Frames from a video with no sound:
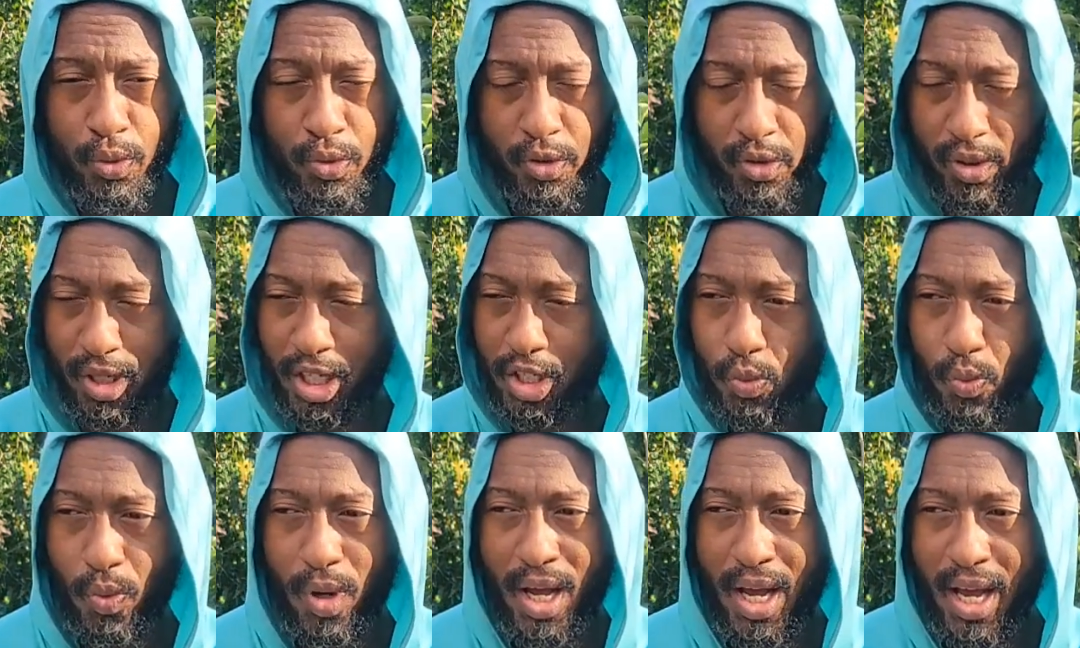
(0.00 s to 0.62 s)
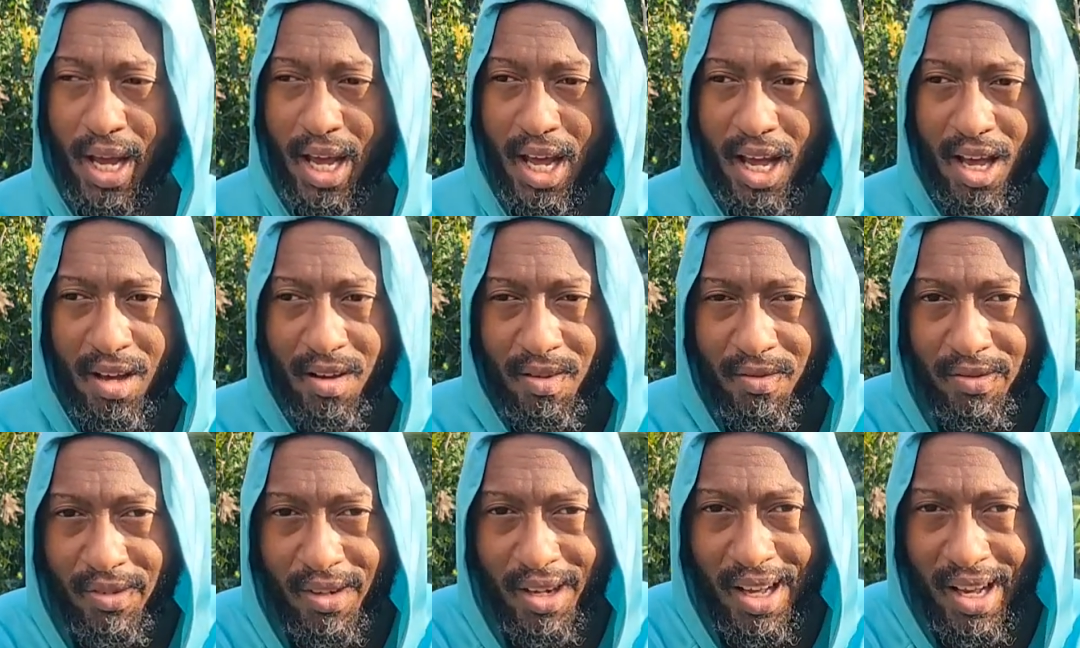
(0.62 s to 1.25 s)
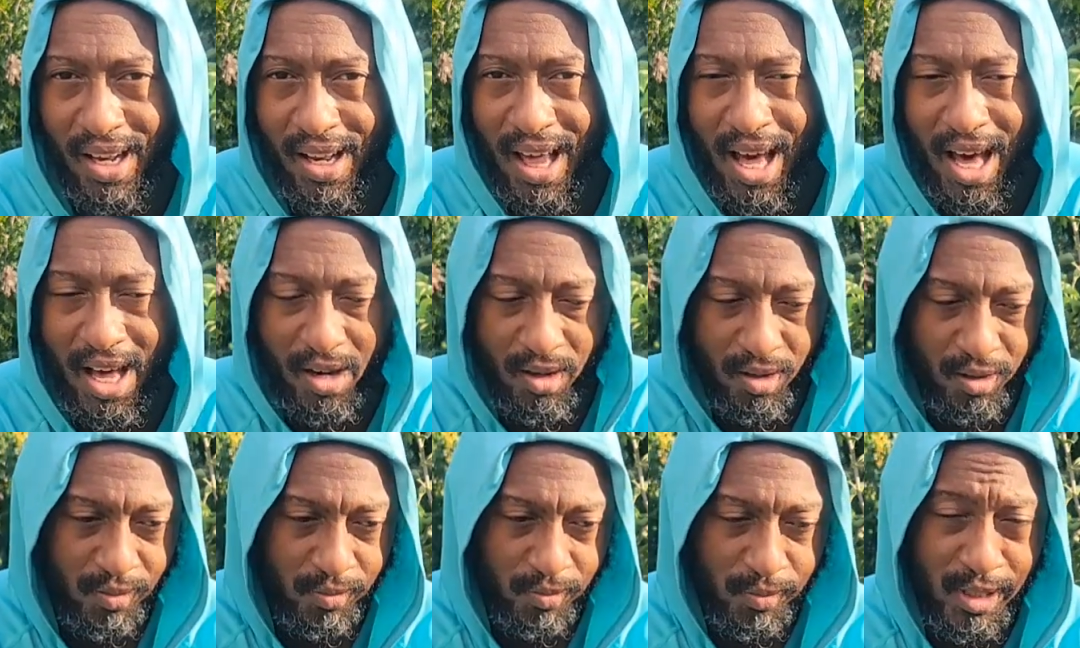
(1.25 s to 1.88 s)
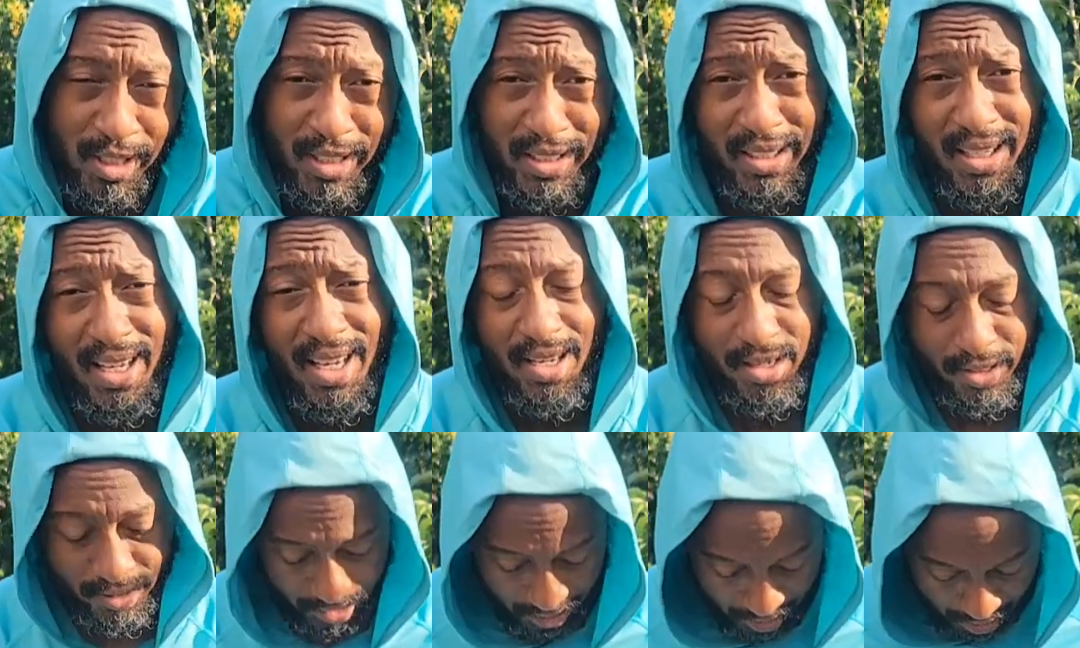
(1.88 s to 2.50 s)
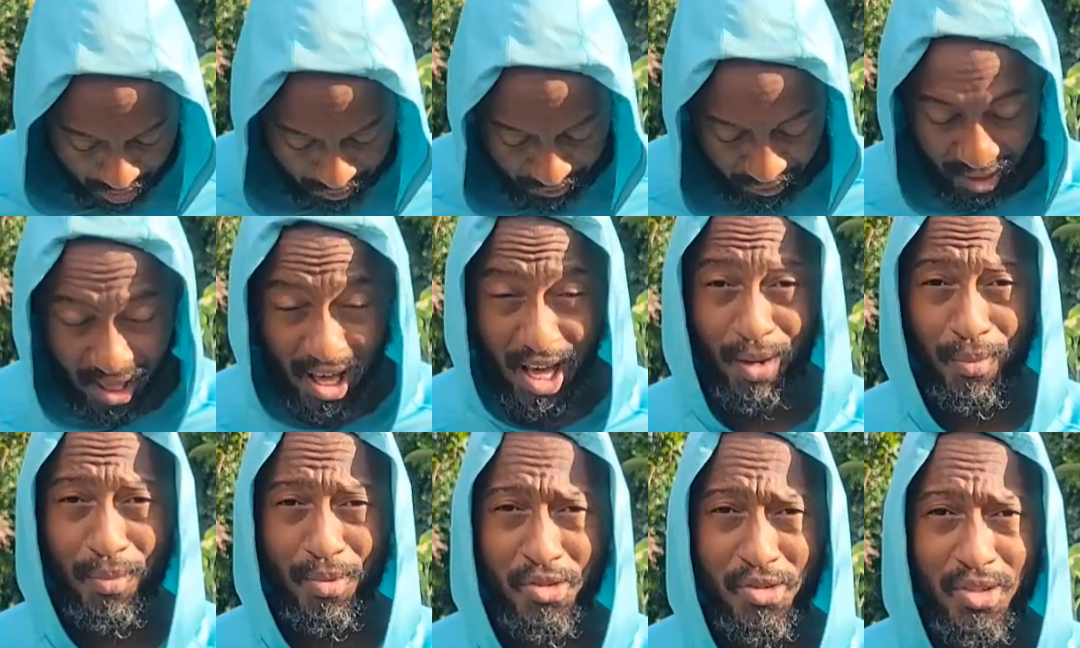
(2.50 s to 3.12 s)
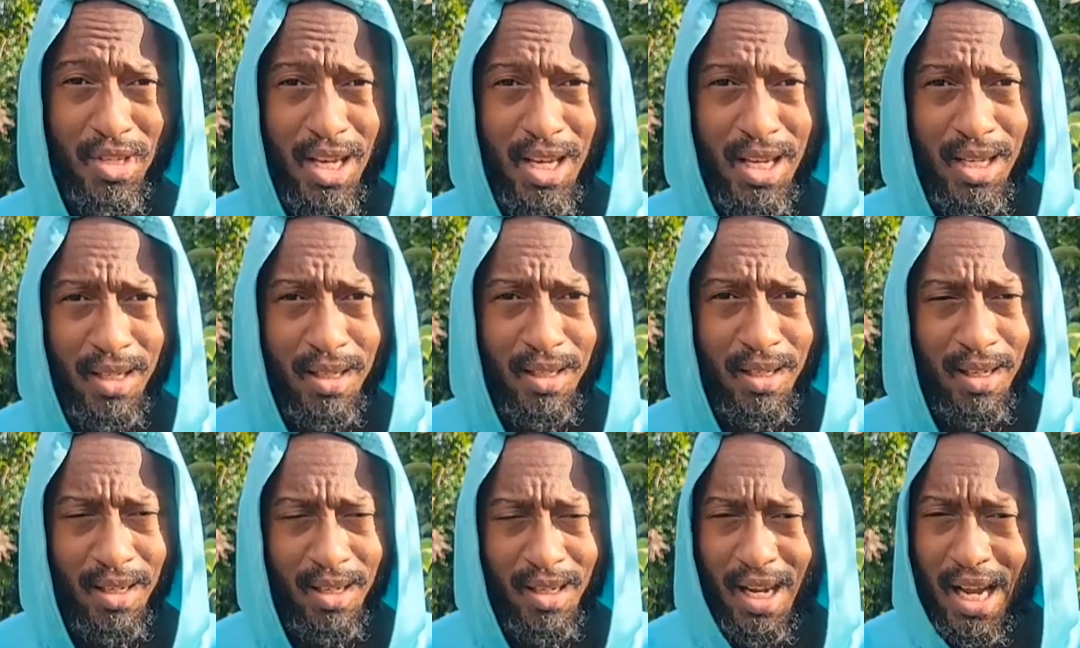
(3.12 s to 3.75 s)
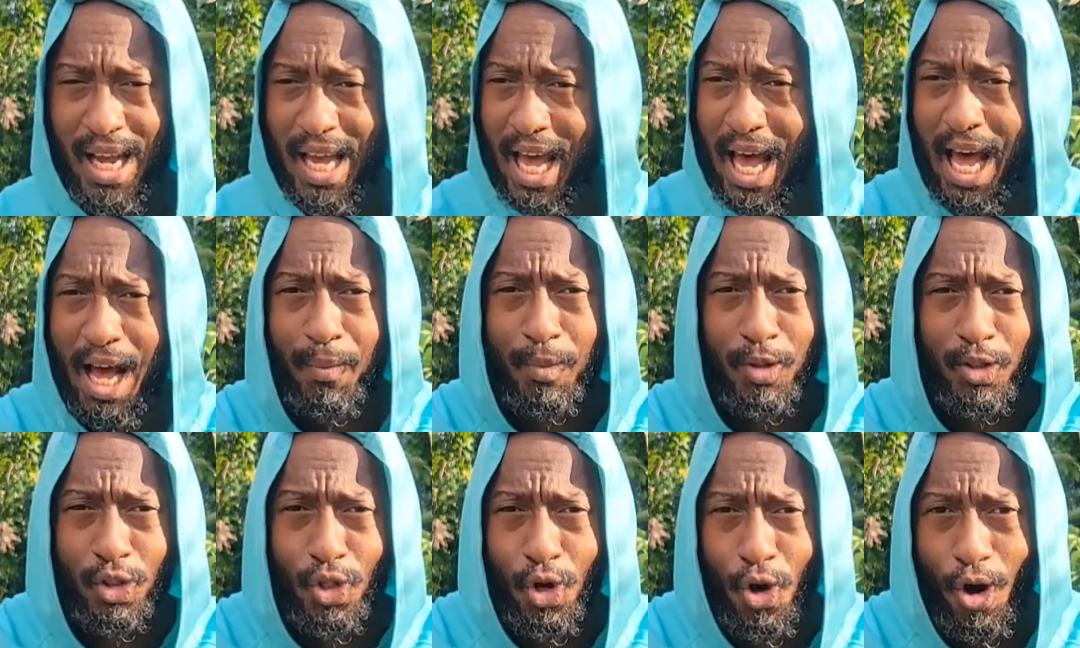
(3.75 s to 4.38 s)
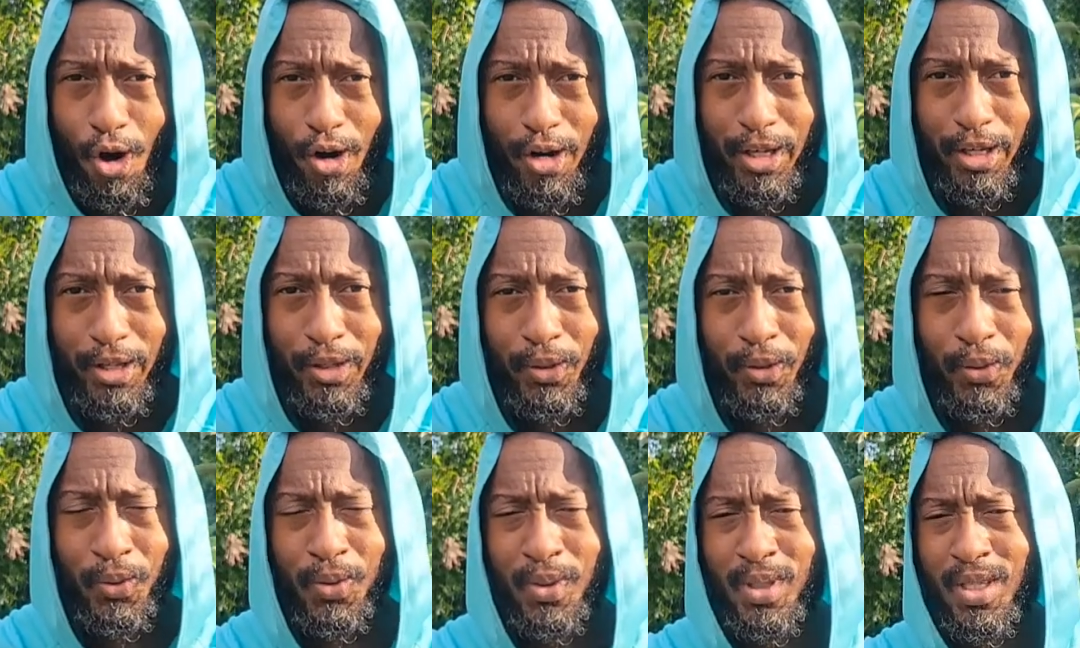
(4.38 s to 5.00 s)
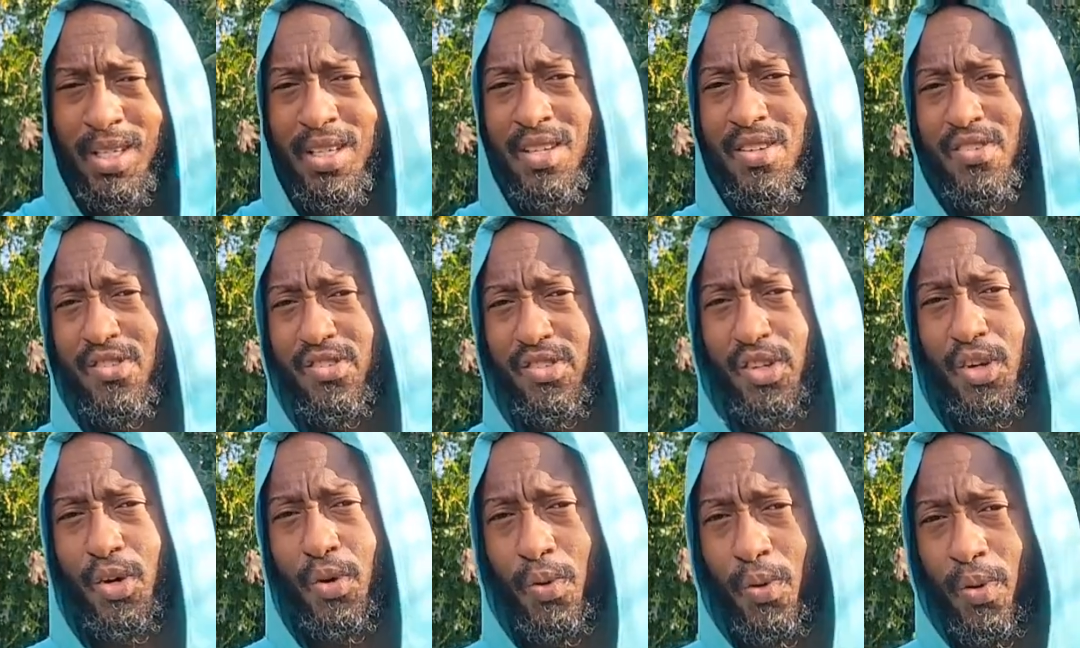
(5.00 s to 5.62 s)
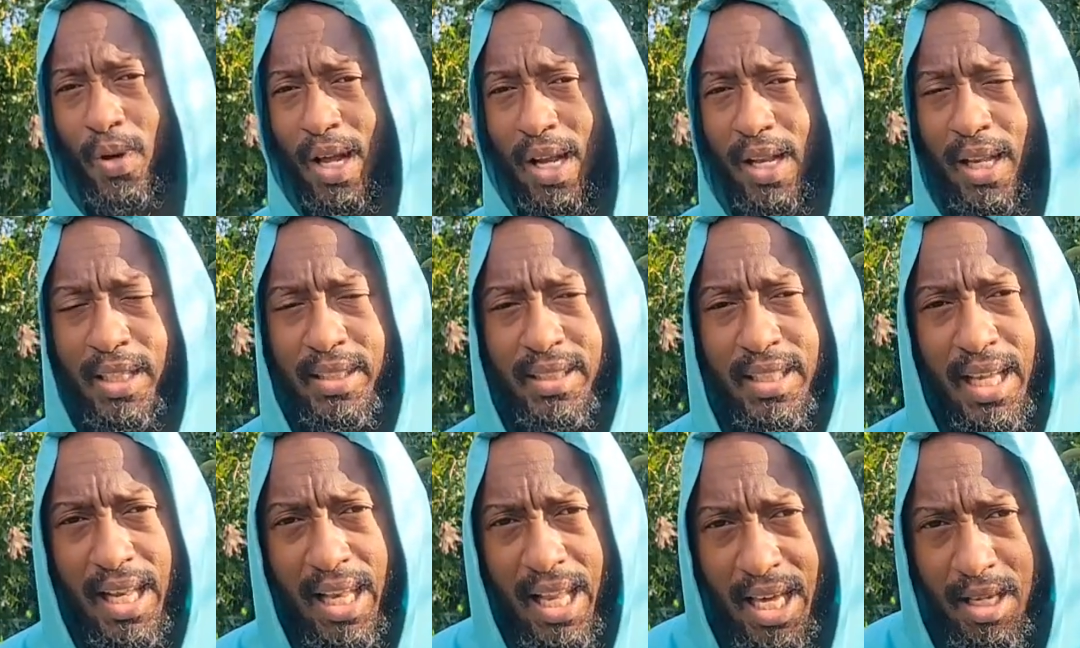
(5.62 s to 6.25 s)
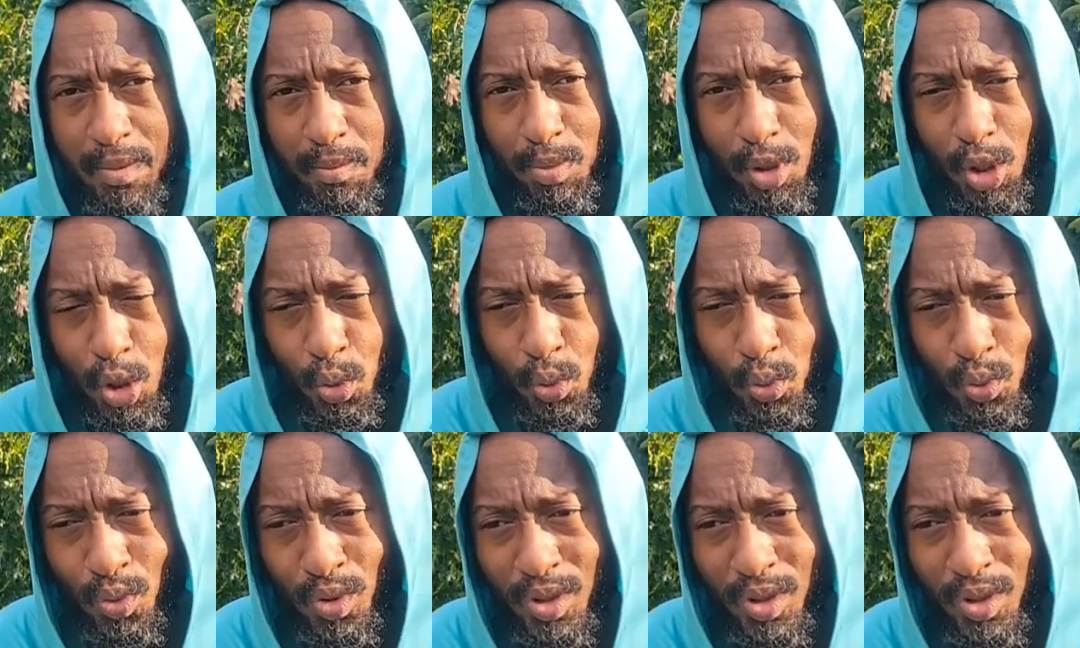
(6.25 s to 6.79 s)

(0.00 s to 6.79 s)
So that's why I have a lot of them. And yes, I have a lot of them the same color. I'm a Tar Heel, so I like that light blue.